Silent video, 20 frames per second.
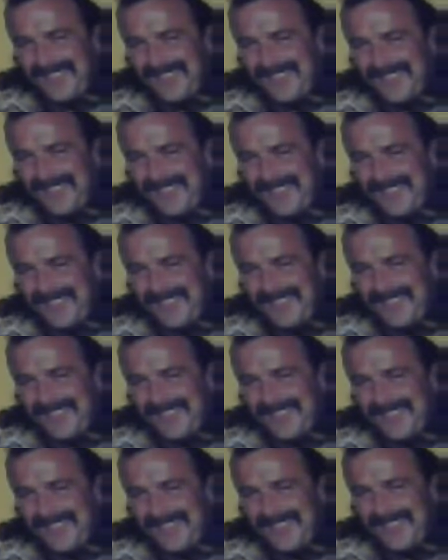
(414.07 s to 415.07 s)

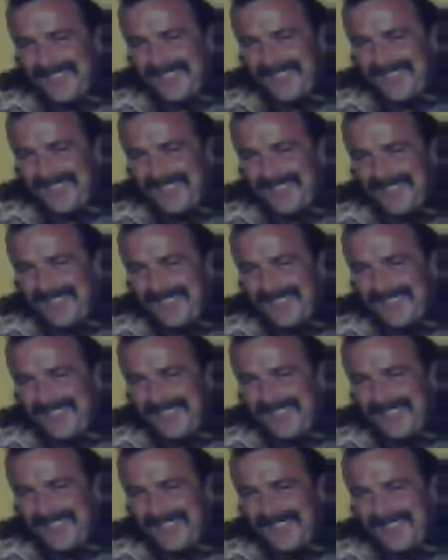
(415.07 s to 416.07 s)

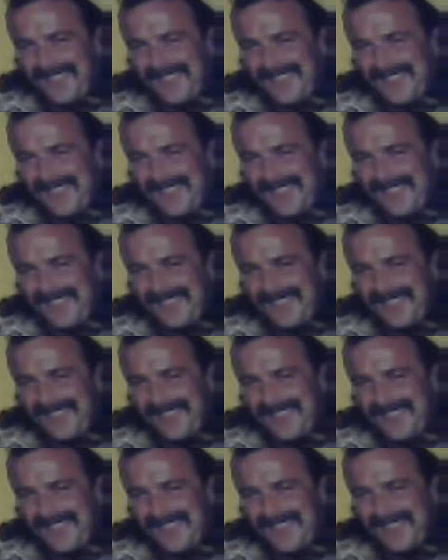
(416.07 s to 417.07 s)

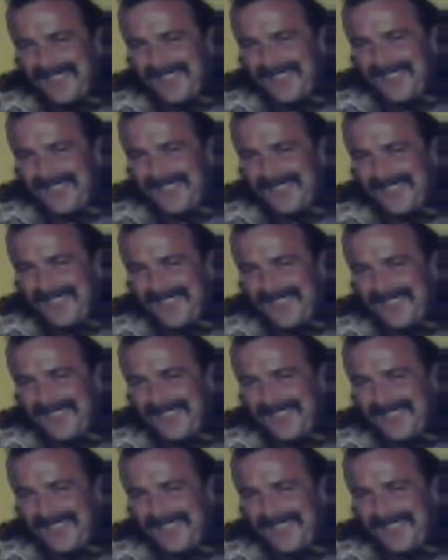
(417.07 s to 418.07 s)

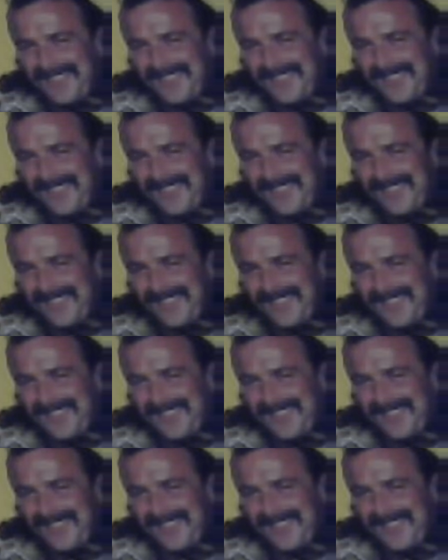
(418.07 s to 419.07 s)

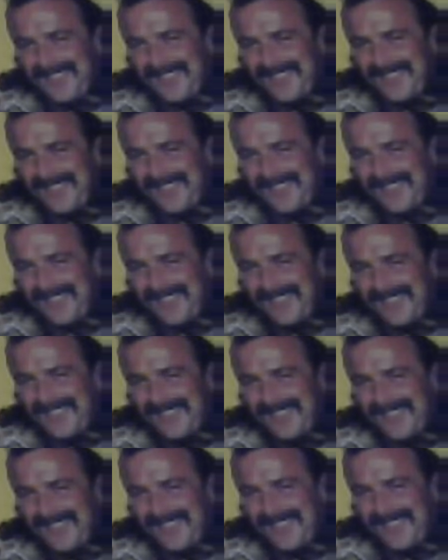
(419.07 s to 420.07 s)

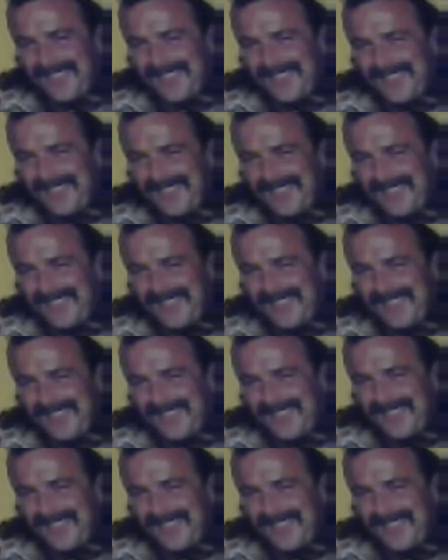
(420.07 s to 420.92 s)
(silent)